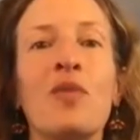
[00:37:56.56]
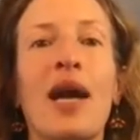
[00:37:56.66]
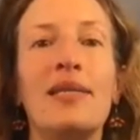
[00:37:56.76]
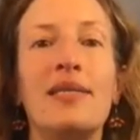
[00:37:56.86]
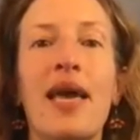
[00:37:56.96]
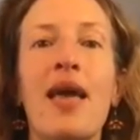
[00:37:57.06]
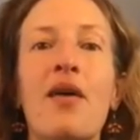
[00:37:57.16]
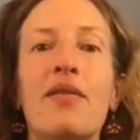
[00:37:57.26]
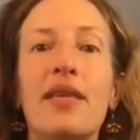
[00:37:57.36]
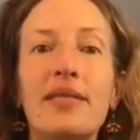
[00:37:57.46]
I say,
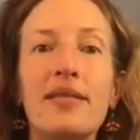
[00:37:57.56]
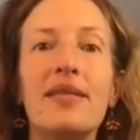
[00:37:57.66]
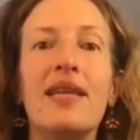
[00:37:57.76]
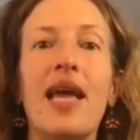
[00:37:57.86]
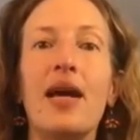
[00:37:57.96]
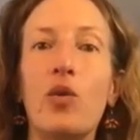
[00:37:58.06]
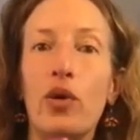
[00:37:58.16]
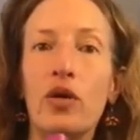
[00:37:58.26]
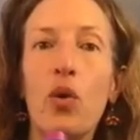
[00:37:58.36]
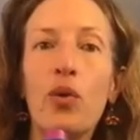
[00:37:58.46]
this is an
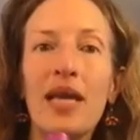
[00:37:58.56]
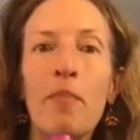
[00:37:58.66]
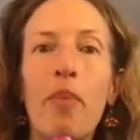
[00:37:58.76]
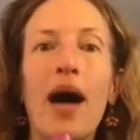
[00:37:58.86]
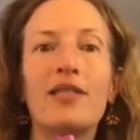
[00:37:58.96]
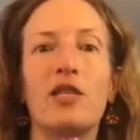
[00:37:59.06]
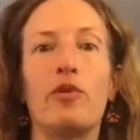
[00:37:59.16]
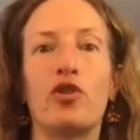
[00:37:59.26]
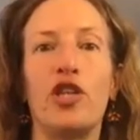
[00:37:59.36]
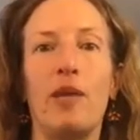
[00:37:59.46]
quote unquote
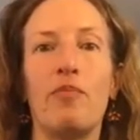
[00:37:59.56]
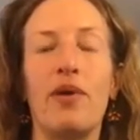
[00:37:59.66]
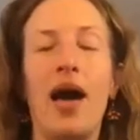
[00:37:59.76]
impossible shape.